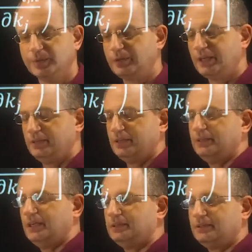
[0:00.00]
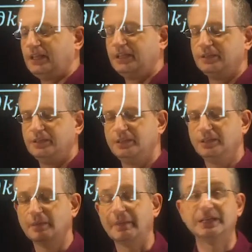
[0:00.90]
Okay, and then taking the
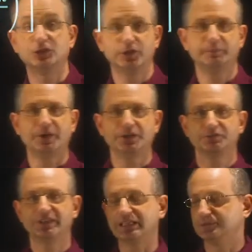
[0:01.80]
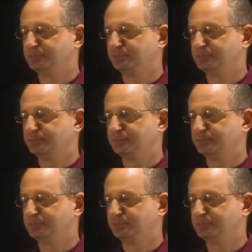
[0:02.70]
imaginary part of that.